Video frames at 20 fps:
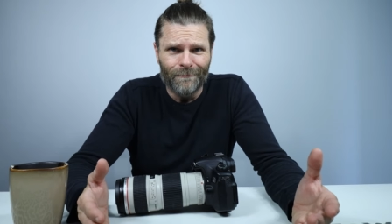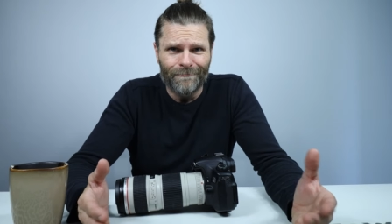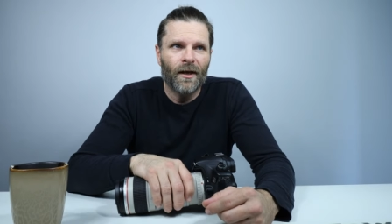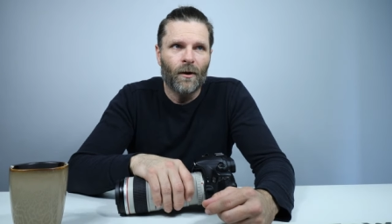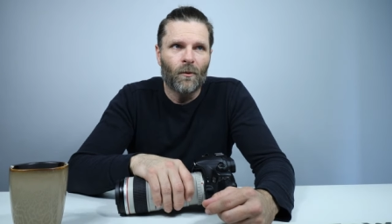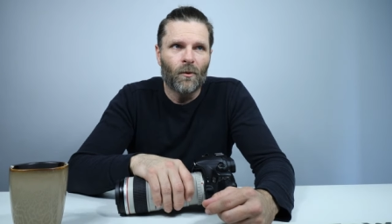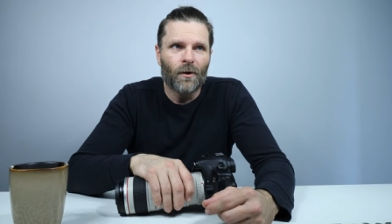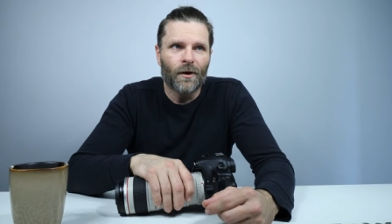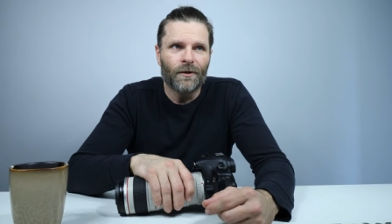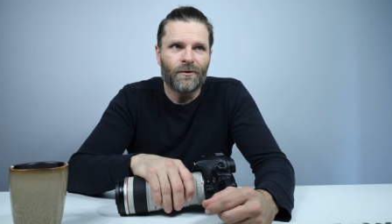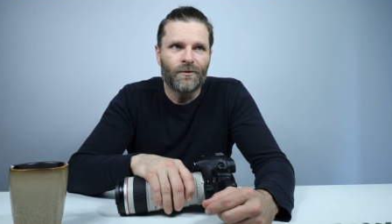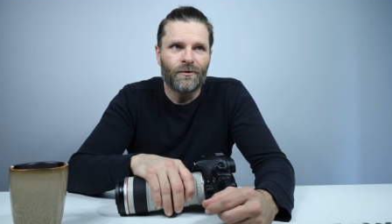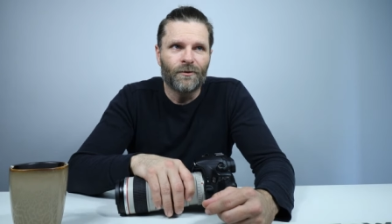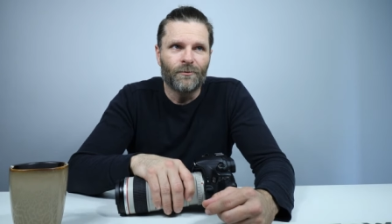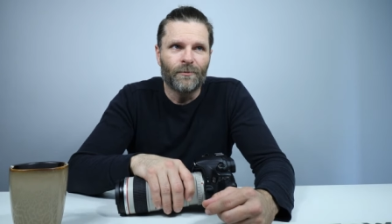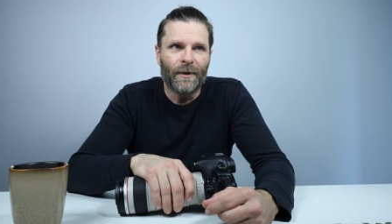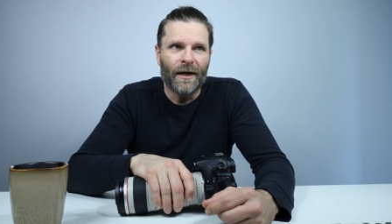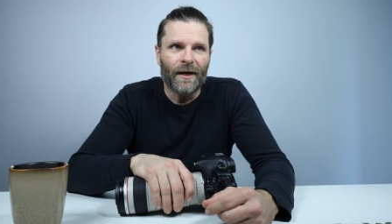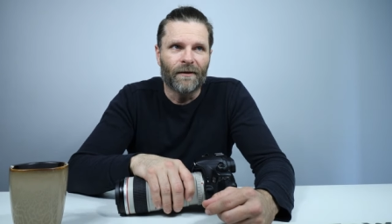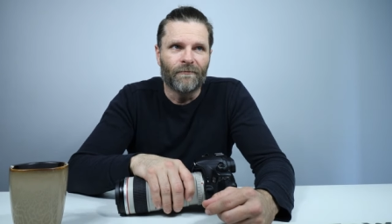I wanted to
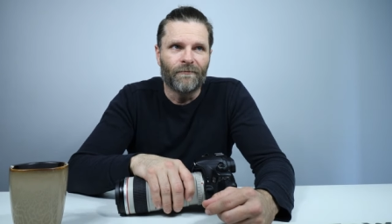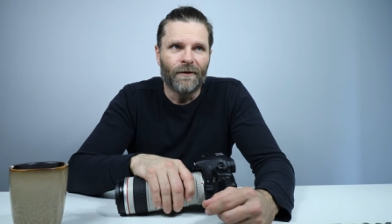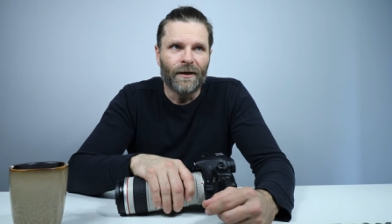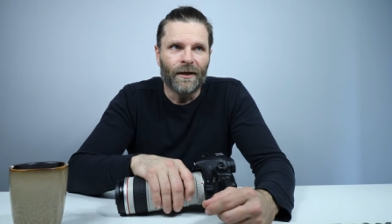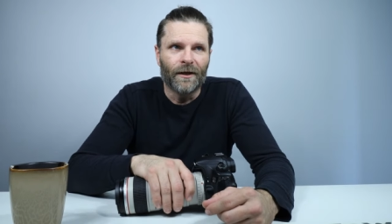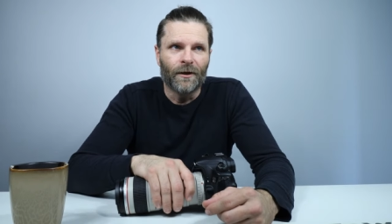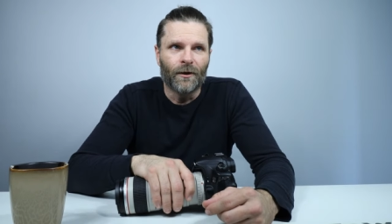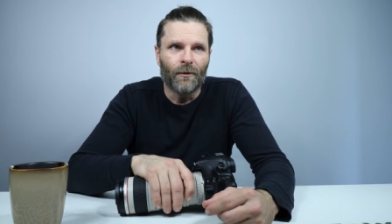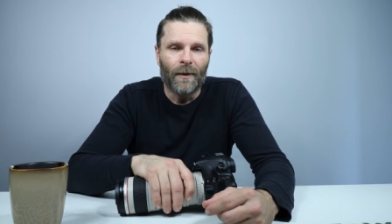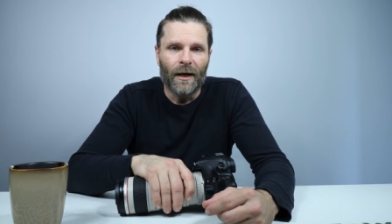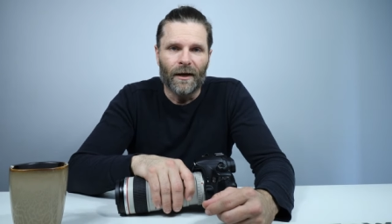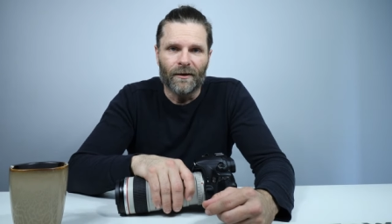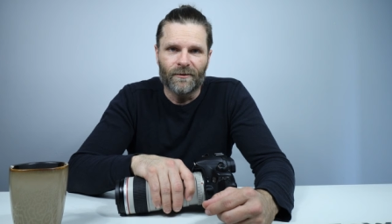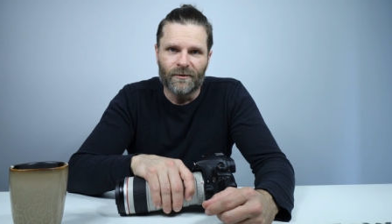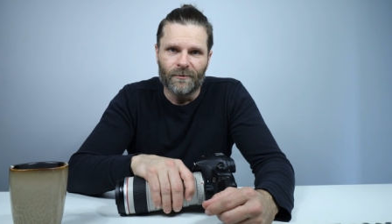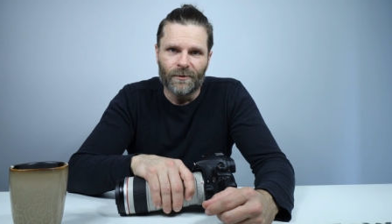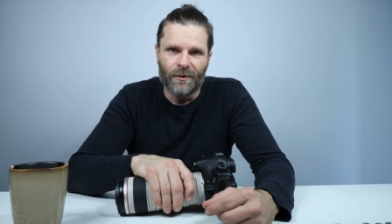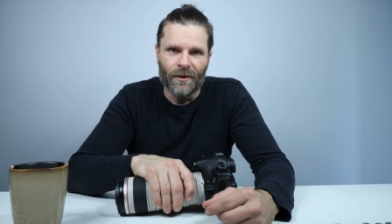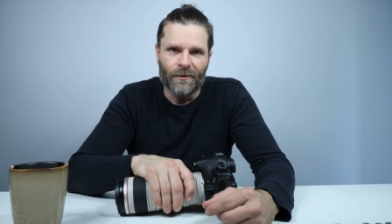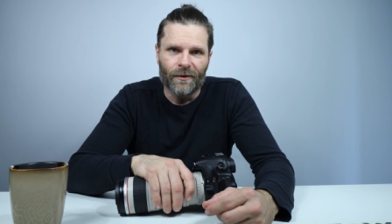make a video about
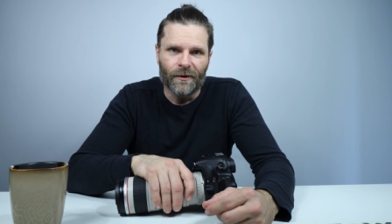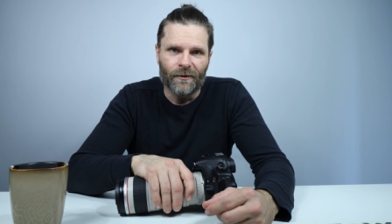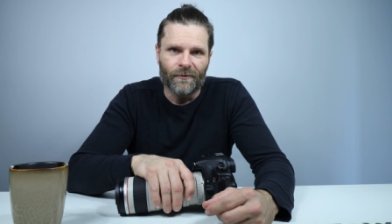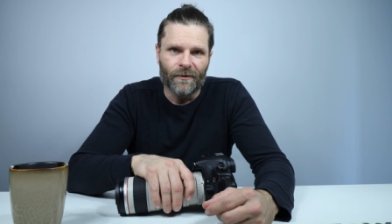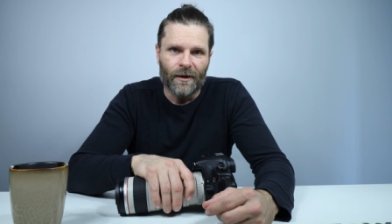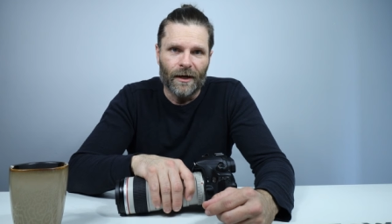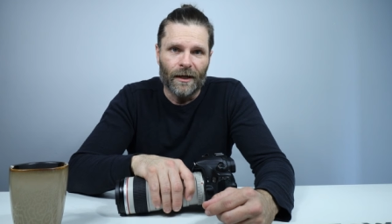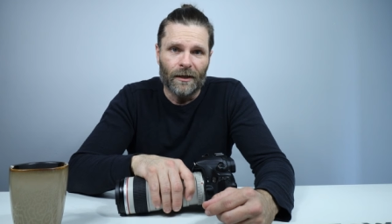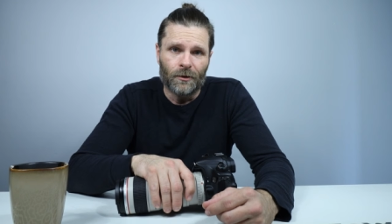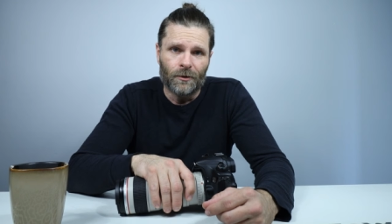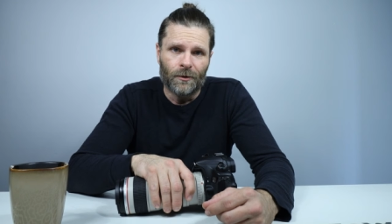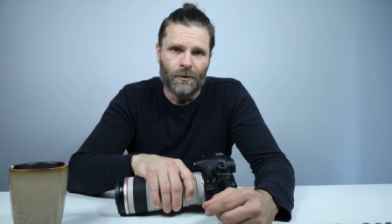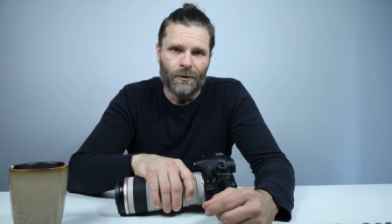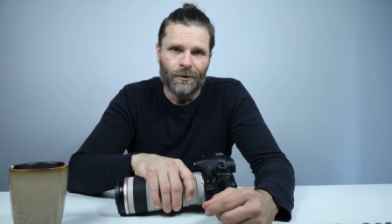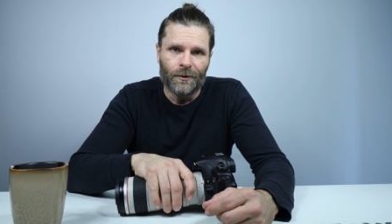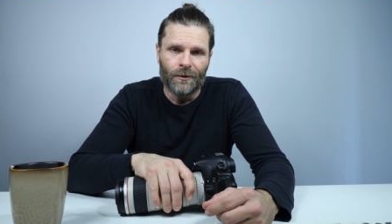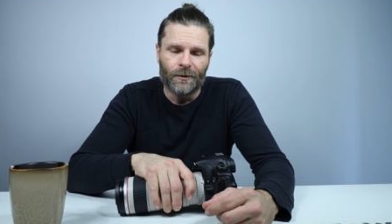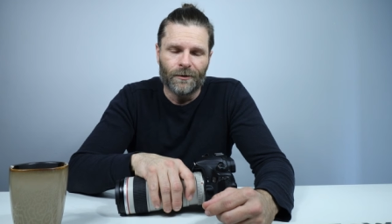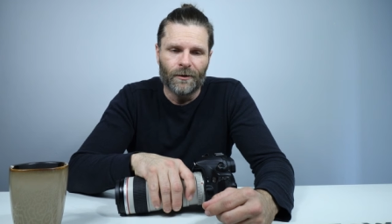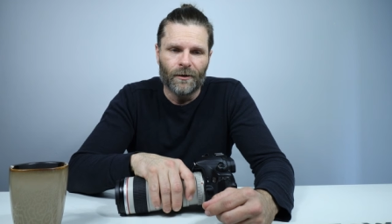some of the things that I
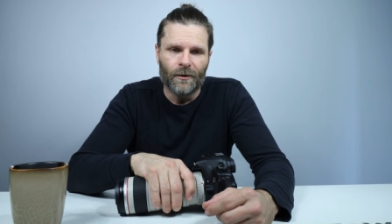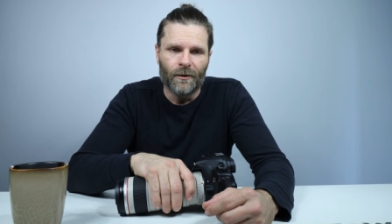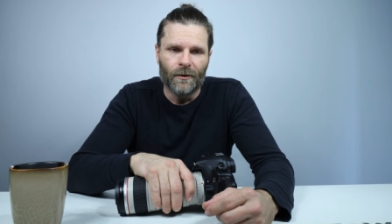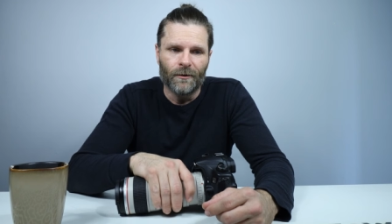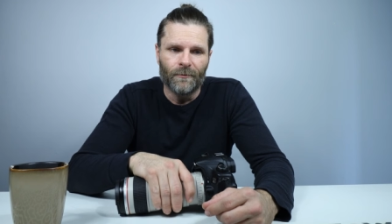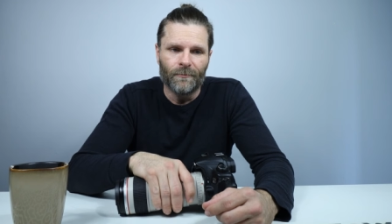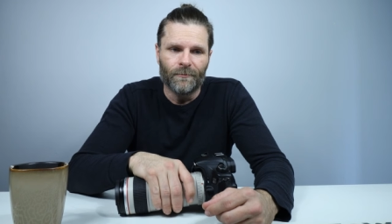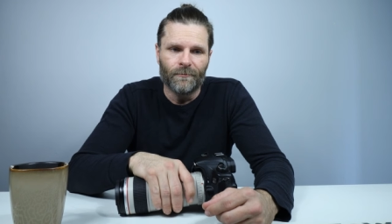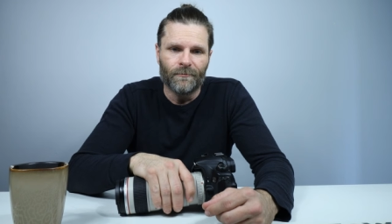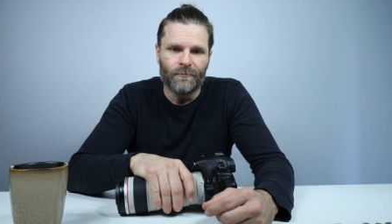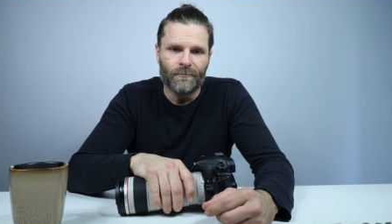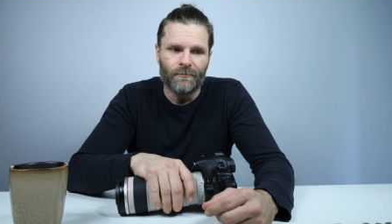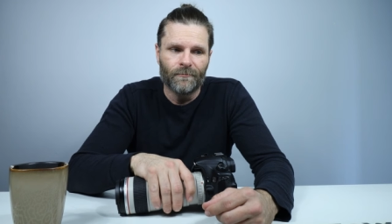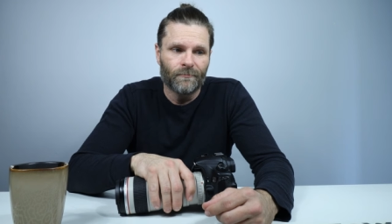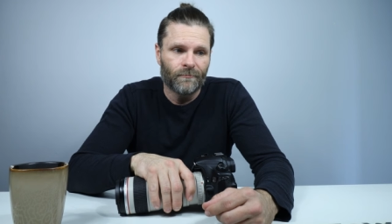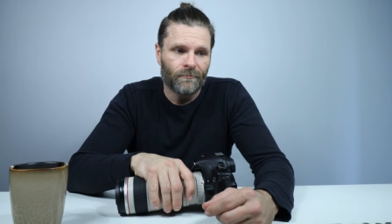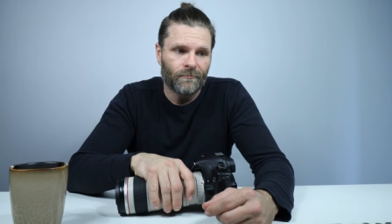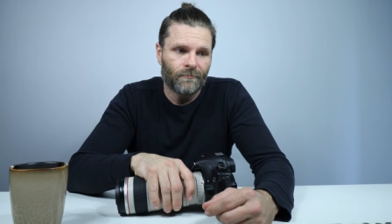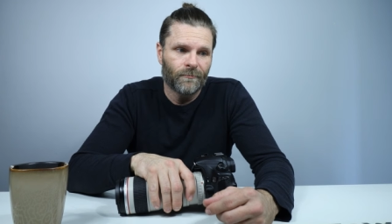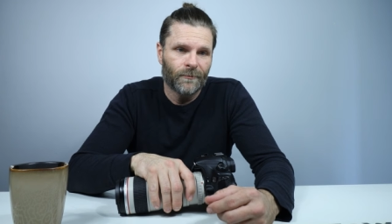learned on
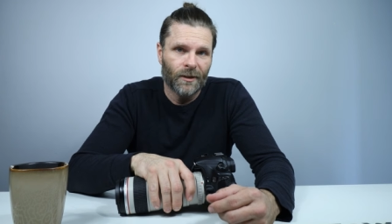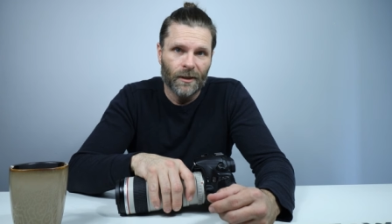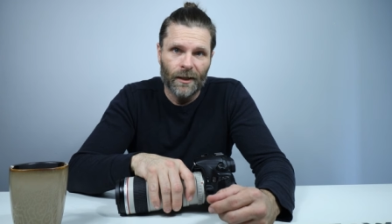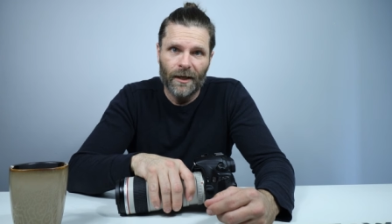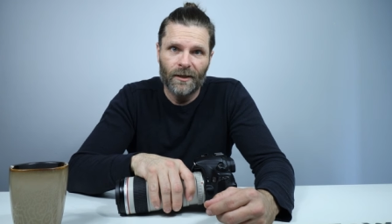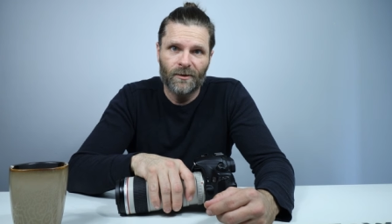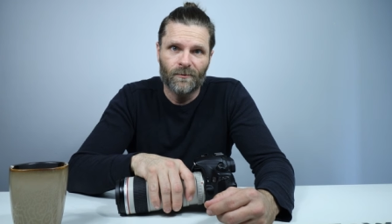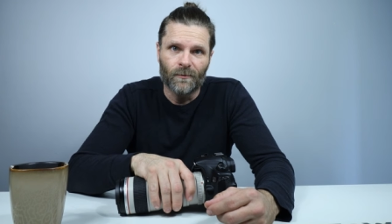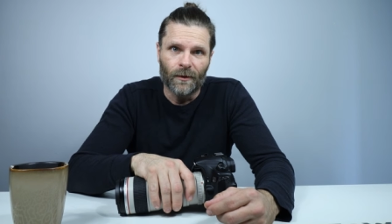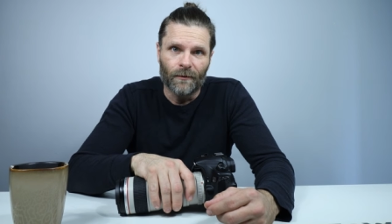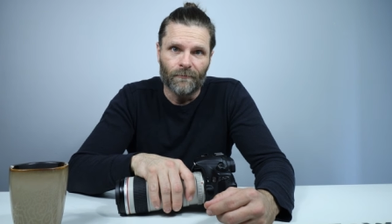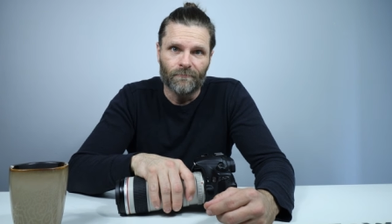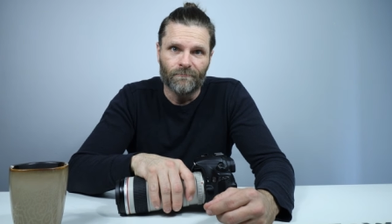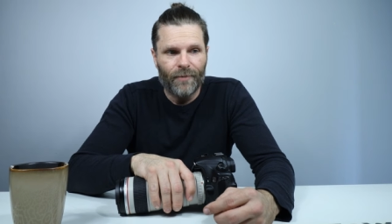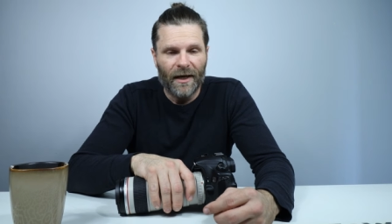the last one.